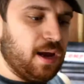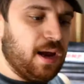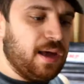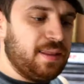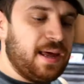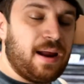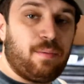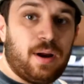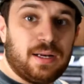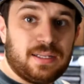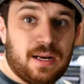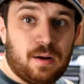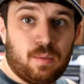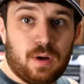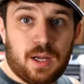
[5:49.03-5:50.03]
And that right
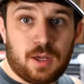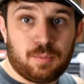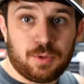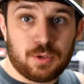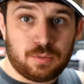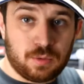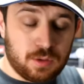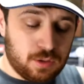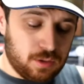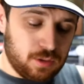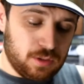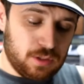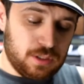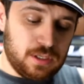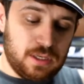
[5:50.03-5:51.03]
there will help you
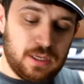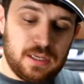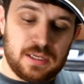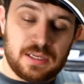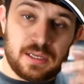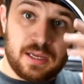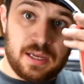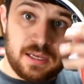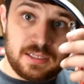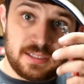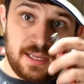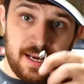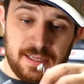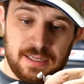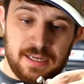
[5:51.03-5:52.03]

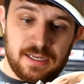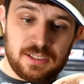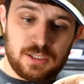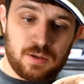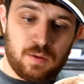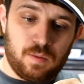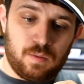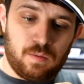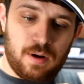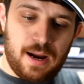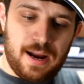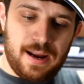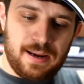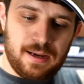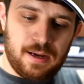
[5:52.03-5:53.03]
slide this
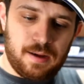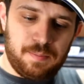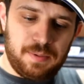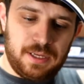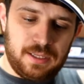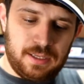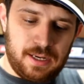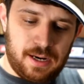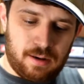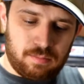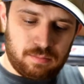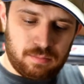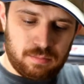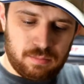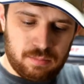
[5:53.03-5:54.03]
right up in there.
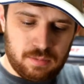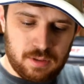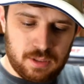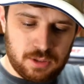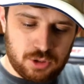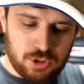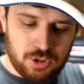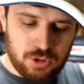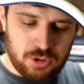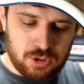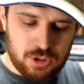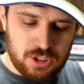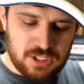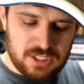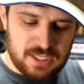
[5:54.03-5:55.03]
You should
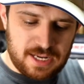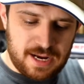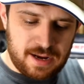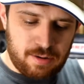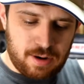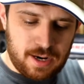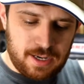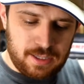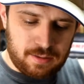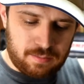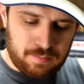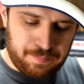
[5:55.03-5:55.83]
just slide right in.